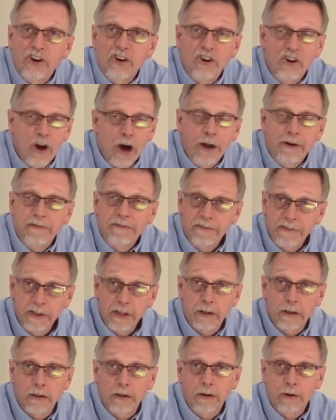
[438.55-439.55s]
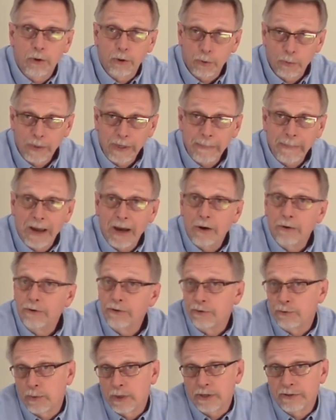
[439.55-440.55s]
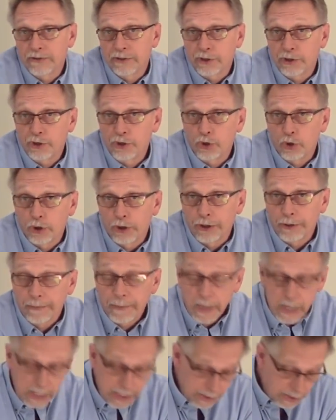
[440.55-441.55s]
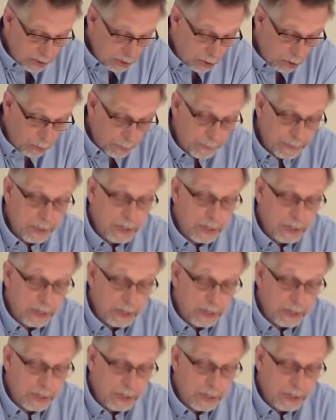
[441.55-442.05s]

not fill or rebound as well as it should. So